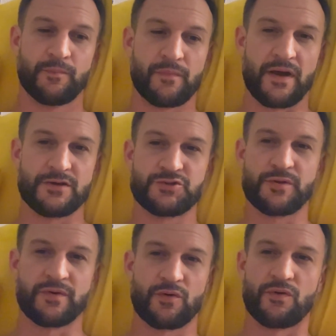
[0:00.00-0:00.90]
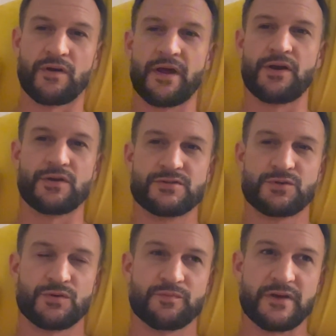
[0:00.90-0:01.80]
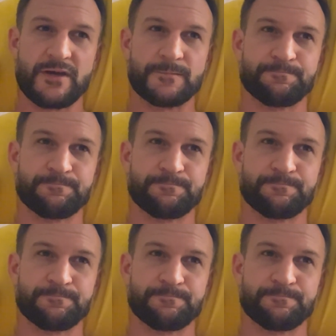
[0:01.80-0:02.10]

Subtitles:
My treatment coordinator told me